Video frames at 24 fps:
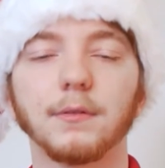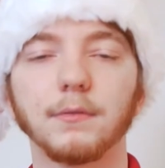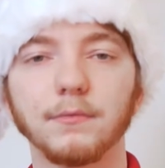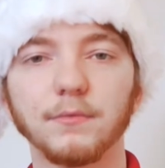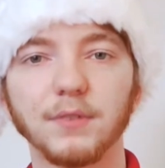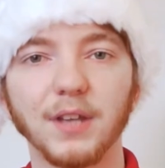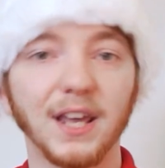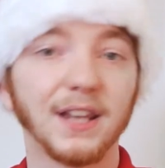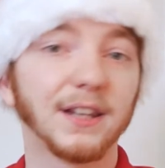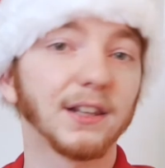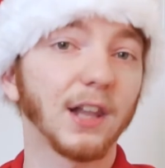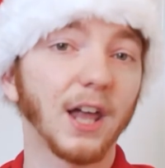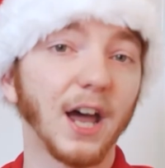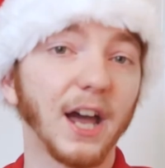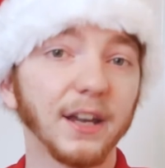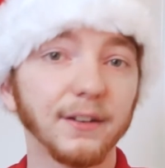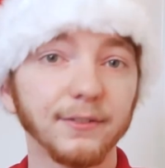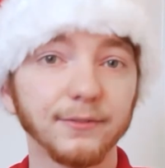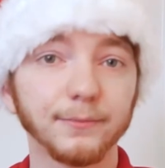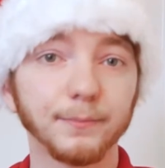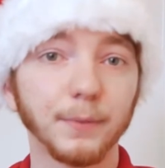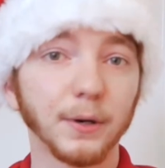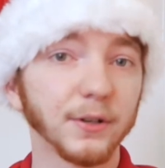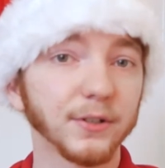in
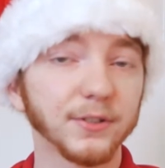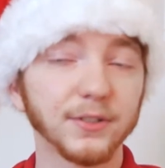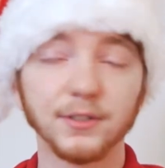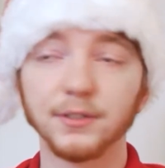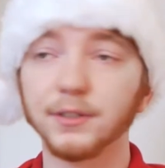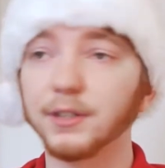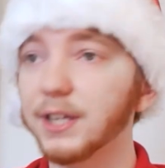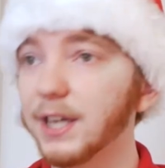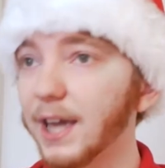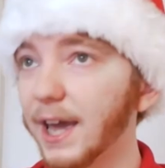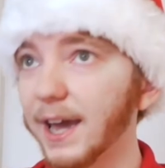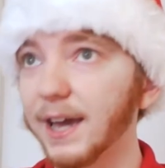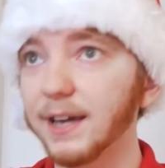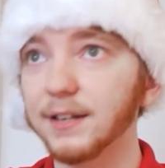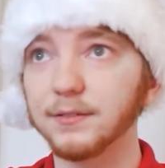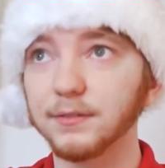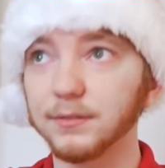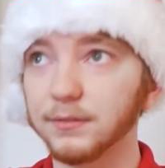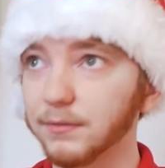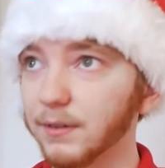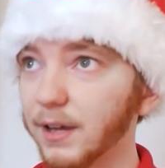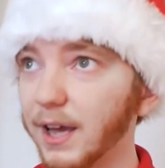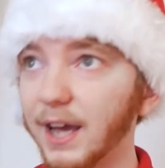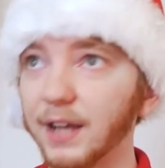life, personally
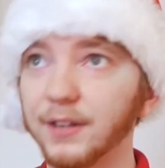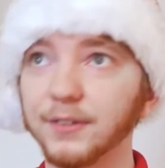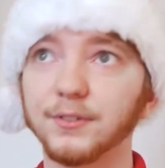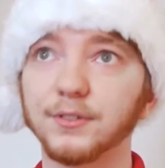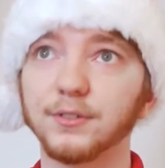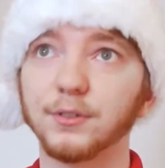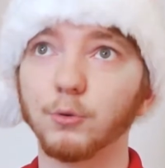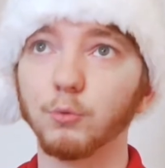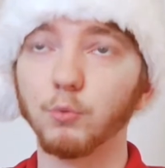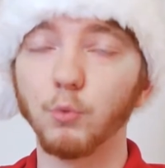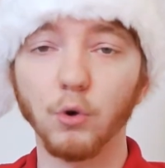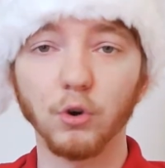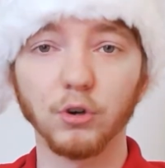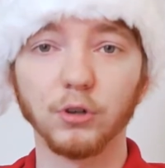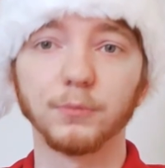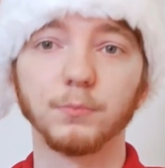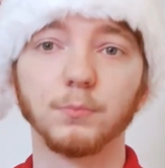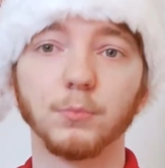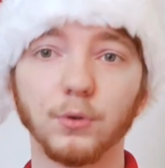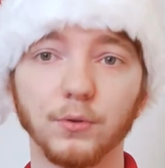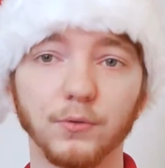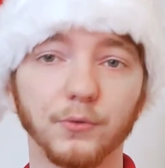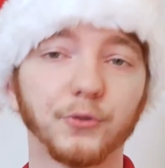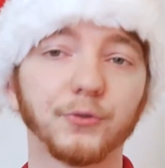and as the world
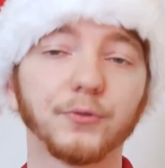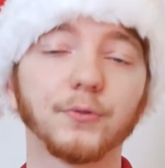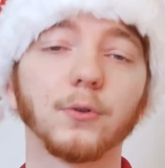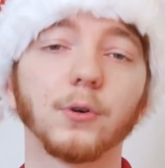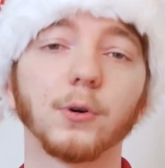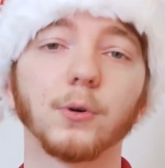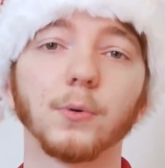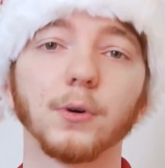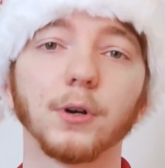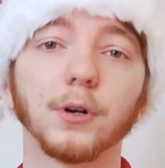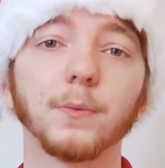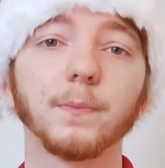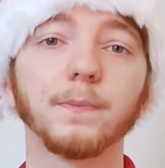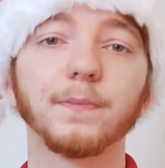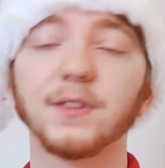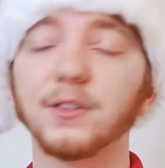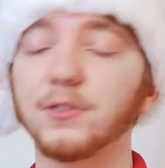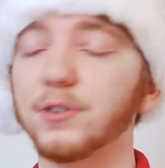moves forward.